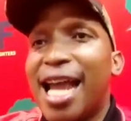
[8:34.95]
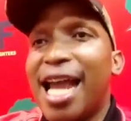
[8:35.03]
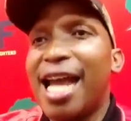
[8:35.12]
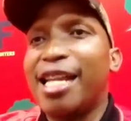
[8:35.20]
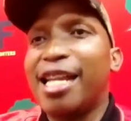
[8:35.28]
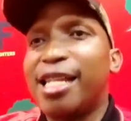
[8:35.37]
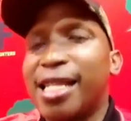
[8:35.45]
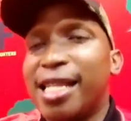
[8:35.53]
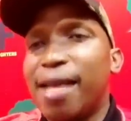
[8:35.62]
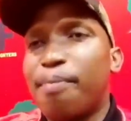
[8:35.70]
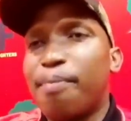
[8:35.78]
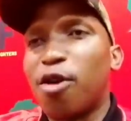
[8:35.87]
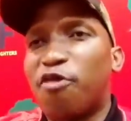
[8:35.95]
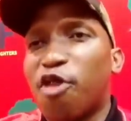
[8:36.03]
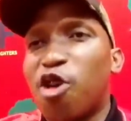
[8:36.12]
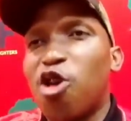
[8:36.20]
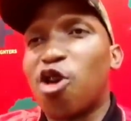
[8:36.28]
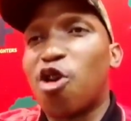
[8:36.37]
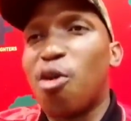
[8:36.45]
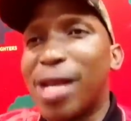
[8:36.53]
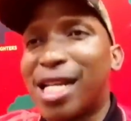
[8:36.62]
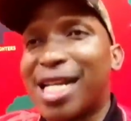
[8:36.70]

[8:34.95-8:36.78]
And the portfolio committee